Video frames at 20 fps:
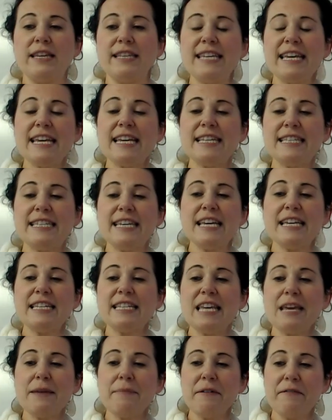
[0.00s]
D, D,
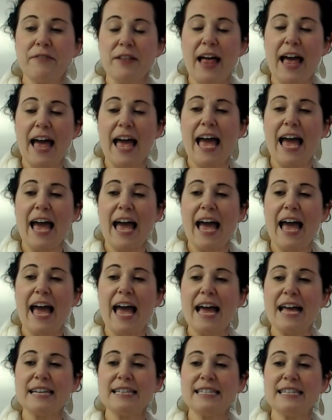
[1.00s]
D, B
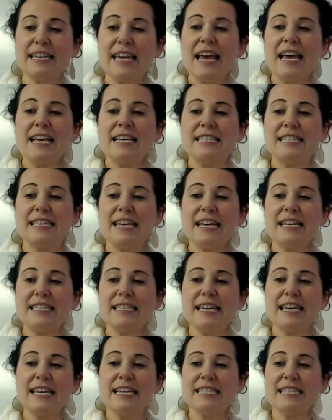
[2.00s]
flat. C,
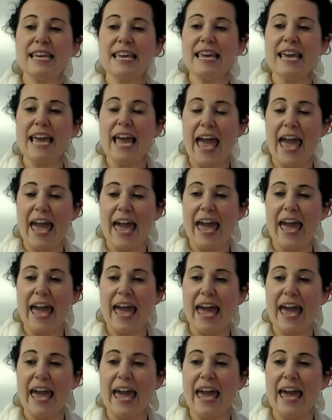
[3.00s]
C, C,
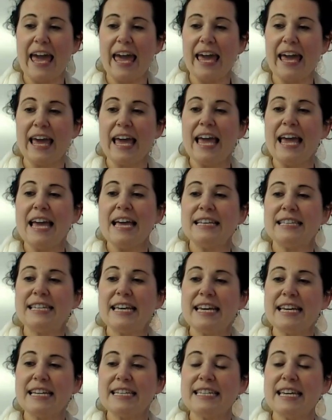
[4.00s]
A.
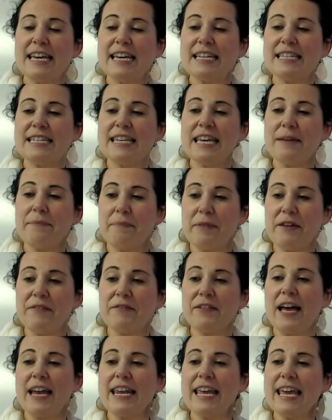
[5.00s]
D, D, D, B
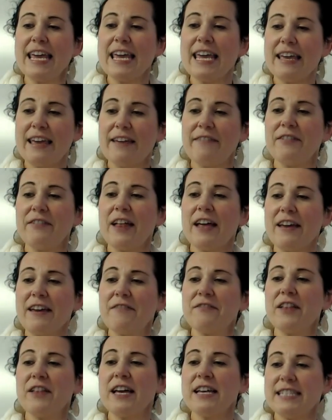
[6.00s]
flat. E, E flat, E
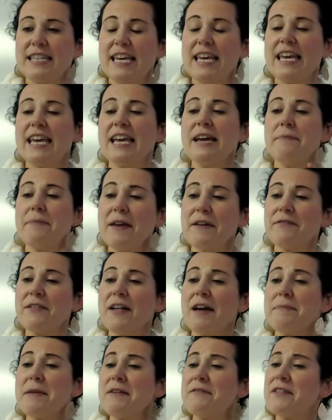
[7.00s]
flat, D. B
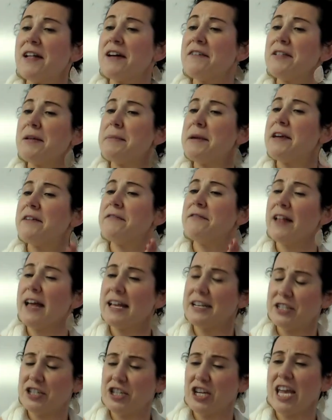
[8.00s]
flat, B flat, B
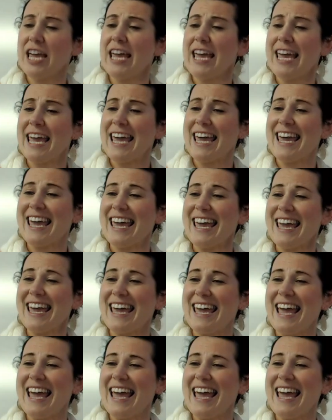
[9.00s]
flat, G.